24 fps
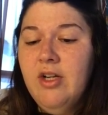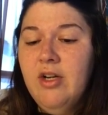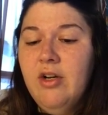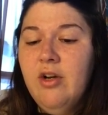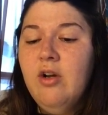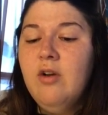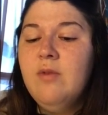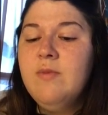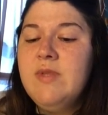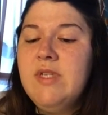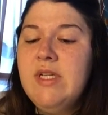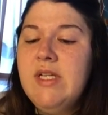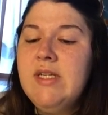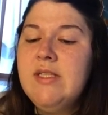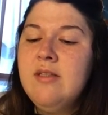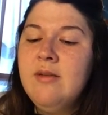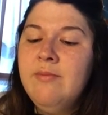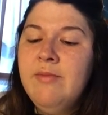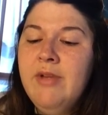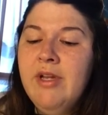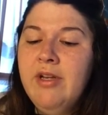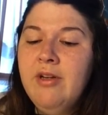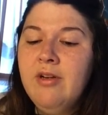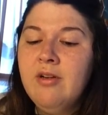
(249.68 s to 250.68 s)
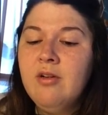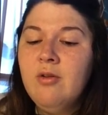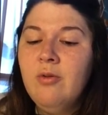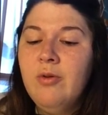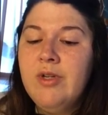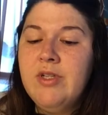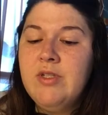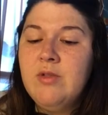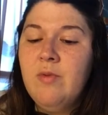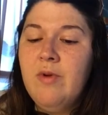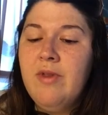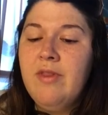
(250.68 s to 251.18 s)
Holmesy, someday you're
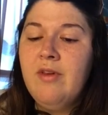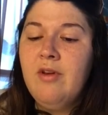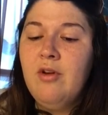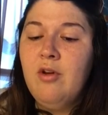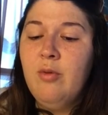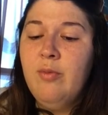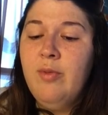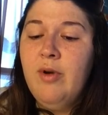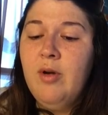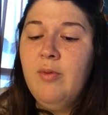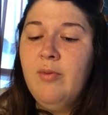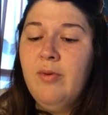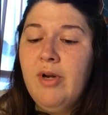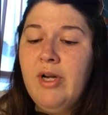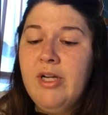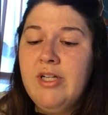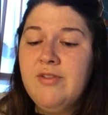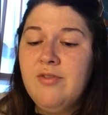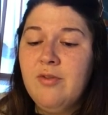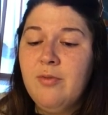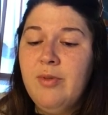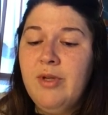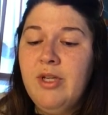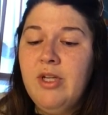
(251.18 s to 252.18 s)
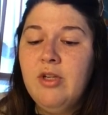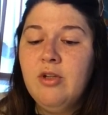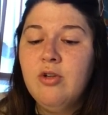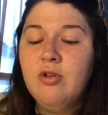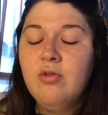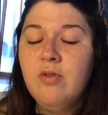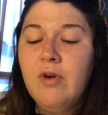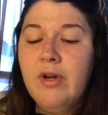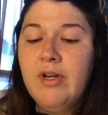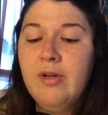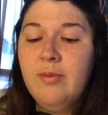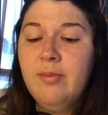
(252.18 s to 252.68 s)
going to win the Nobel Prize for being
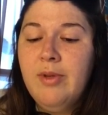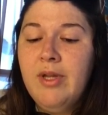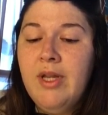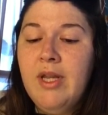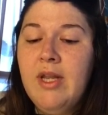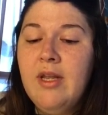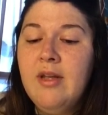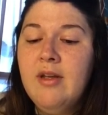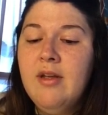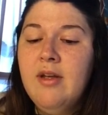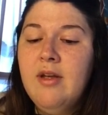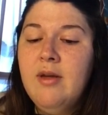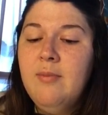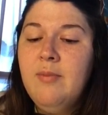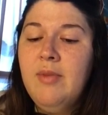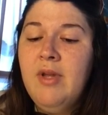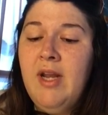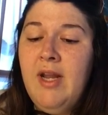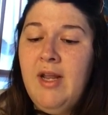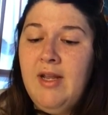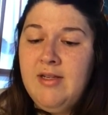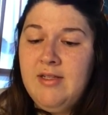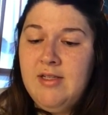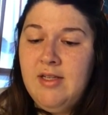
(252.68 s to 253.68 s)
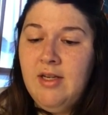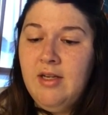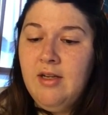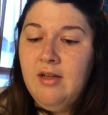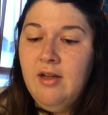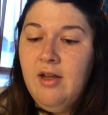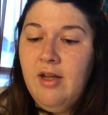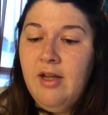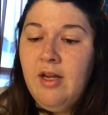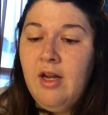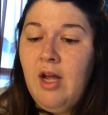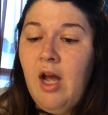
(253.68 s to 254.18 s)
incredibly pedantic,
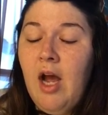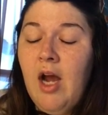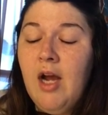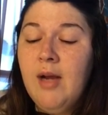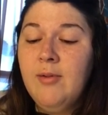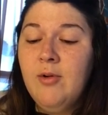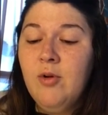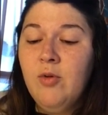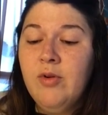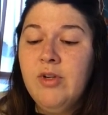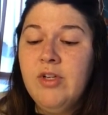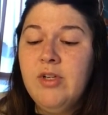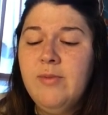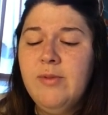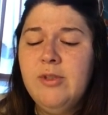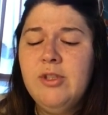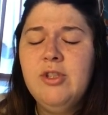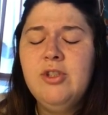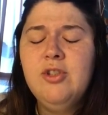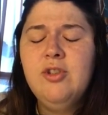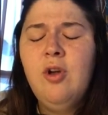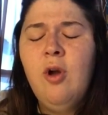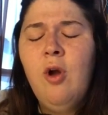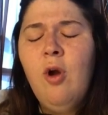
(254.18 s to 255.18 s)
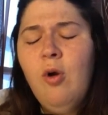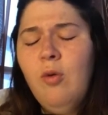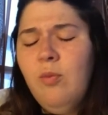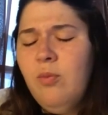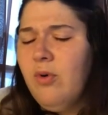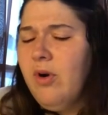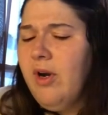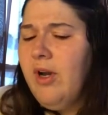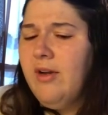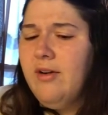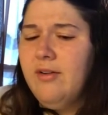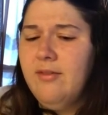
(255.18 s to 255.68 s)
and I'm going to be so
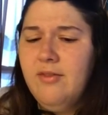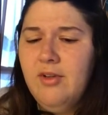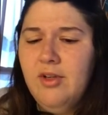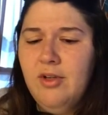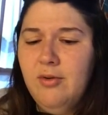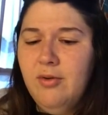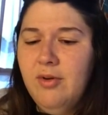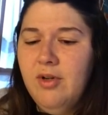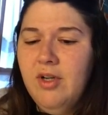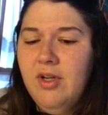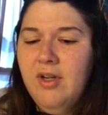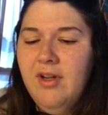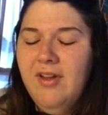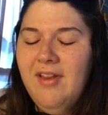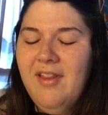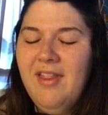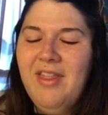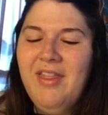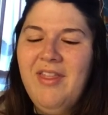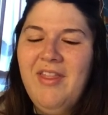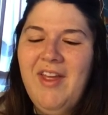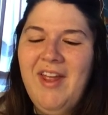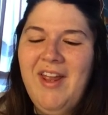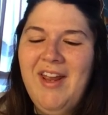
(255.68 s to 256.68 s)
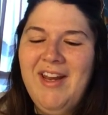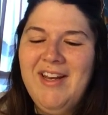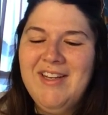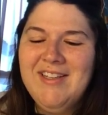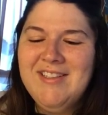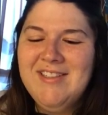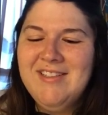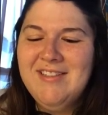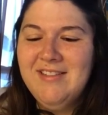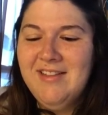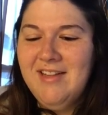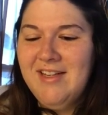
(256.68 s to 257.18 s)
proud of you.
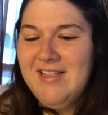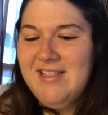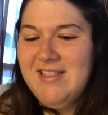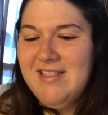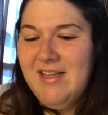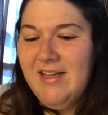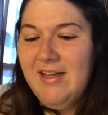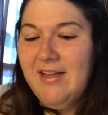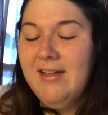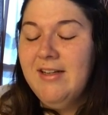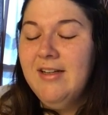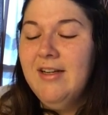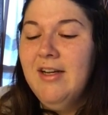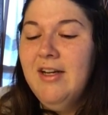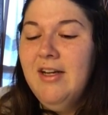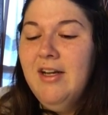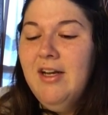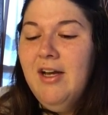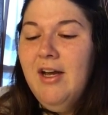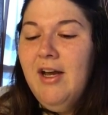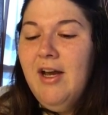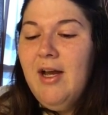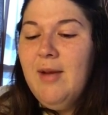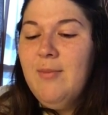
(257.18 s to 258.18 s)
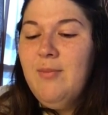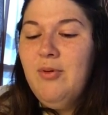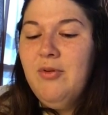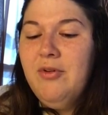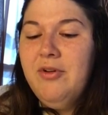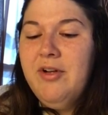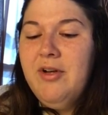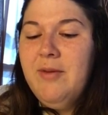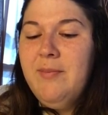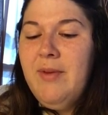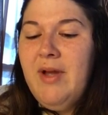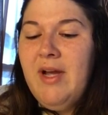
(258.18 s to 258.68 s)
Thanks, I said. I
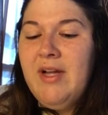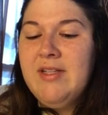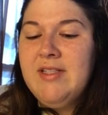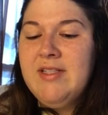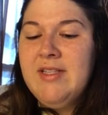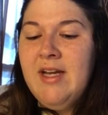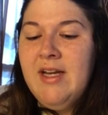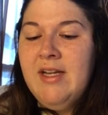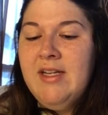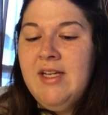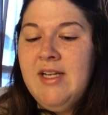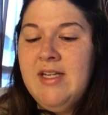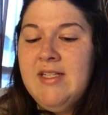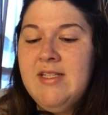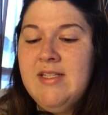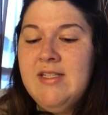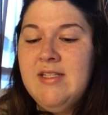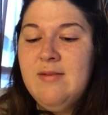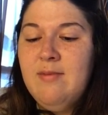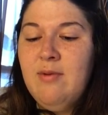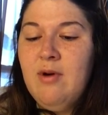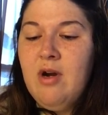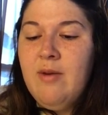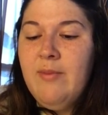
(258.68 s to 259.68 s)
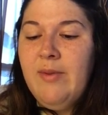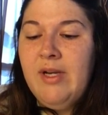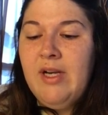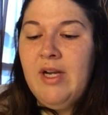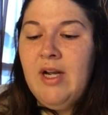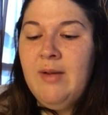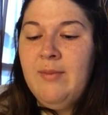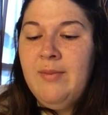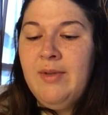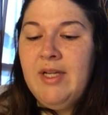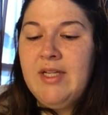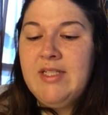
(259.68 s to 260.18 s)
pulled up outside Daisy's apartment
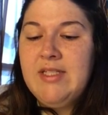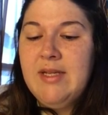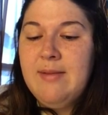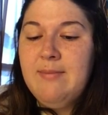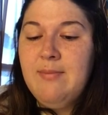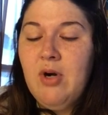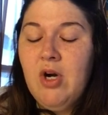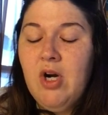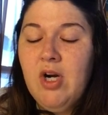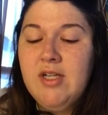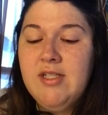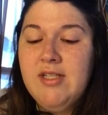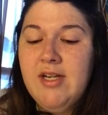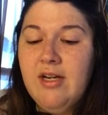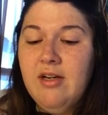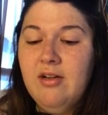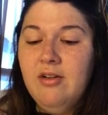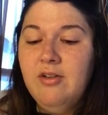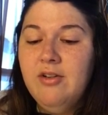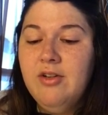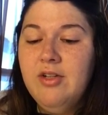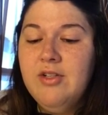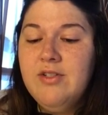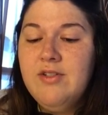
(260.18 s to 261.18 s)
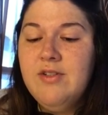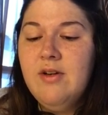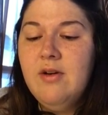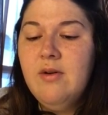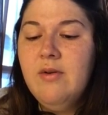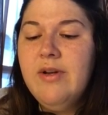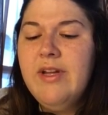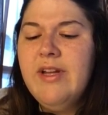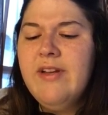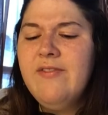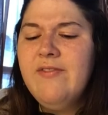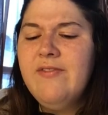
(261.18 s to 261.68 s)
complex and parked Harold.
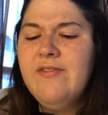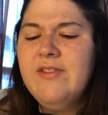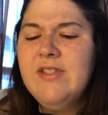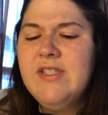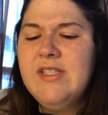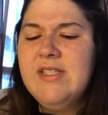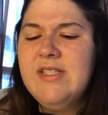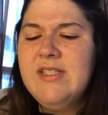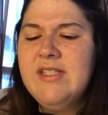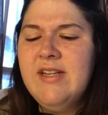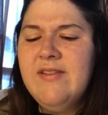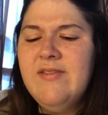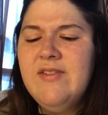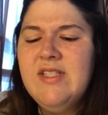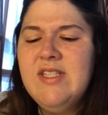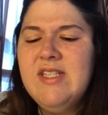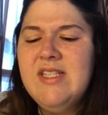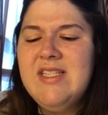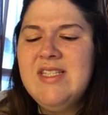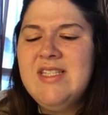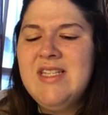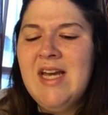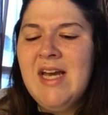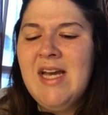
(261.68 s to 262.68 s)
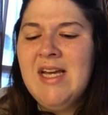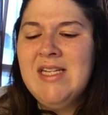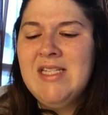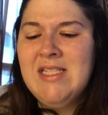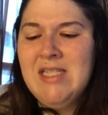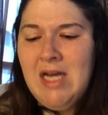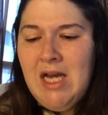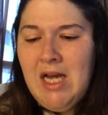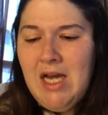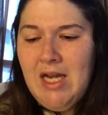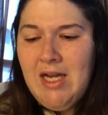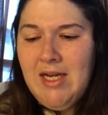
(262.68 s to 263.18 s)
So, if Davis's dad
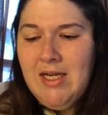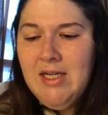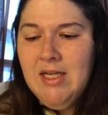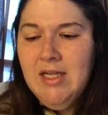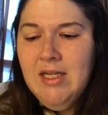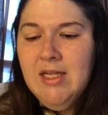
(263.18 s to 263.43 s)
died,